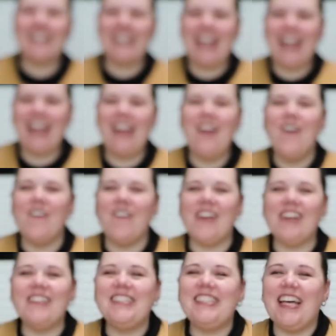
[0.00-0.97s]
today
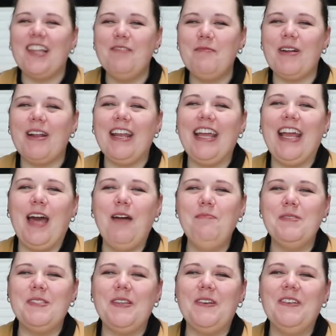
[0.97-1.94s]
we're celebrating
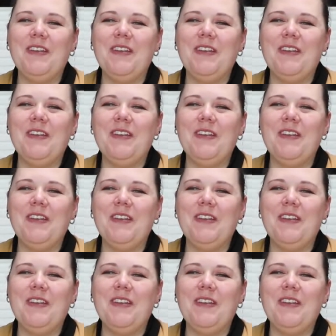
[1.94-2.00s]
episode